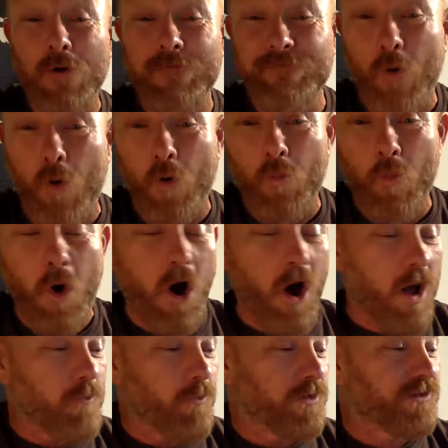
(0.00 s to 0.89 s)
I thought what
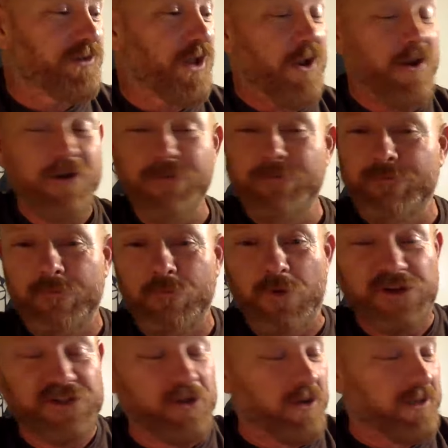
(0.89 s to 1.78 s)
I would do,
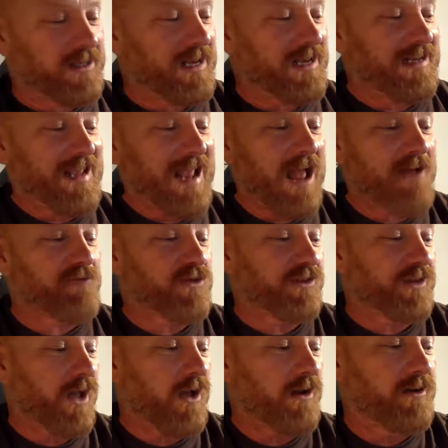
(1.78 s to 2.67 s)
which I clearly
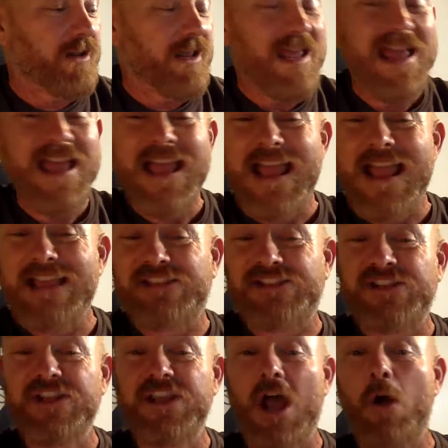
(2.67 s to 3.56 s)
haven't done, is
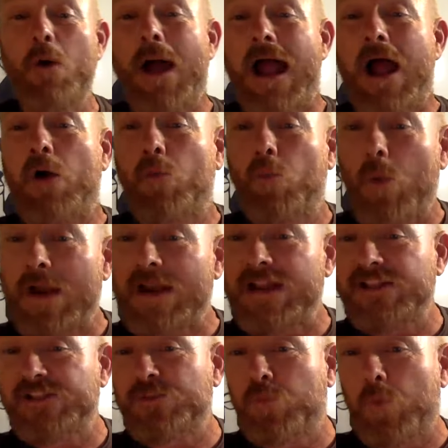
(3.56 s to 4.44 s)
to go out when
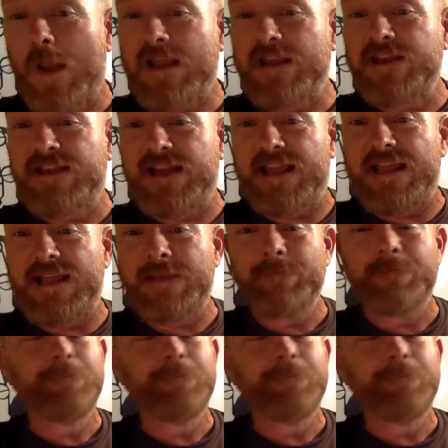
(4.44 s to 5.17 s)
it's windy